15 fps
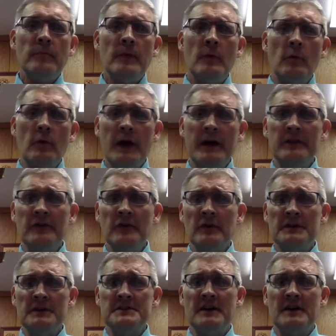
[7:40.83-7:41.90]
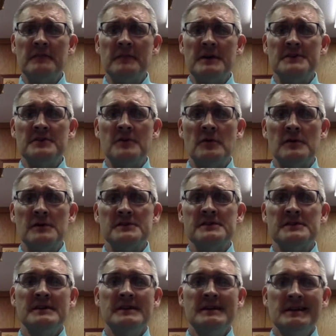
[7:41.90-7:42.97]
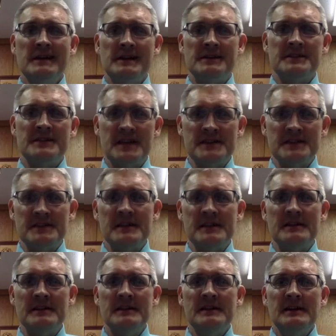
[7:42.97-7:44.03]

write a totally self-paced course, assess it.